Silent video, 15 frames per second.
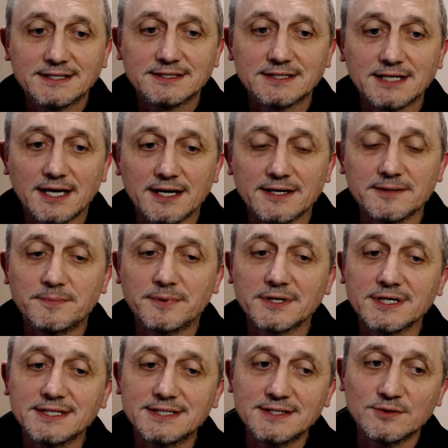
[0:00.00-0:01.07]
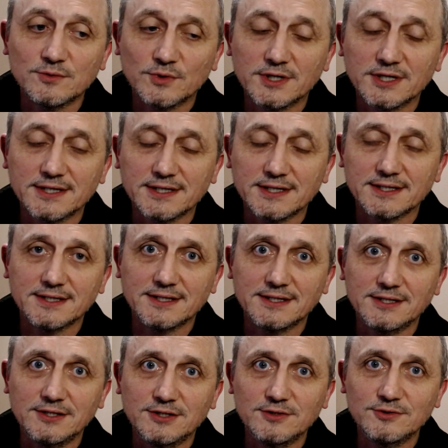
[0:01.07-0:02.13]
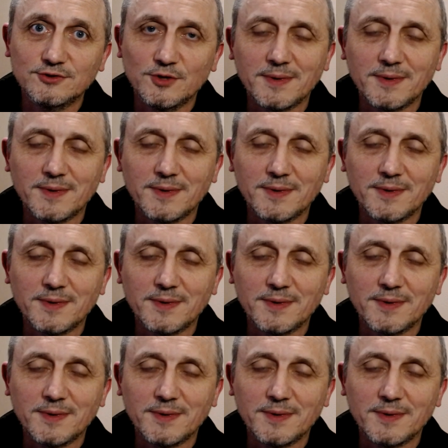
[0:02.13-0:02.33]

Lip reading: but I didn't want the YouTube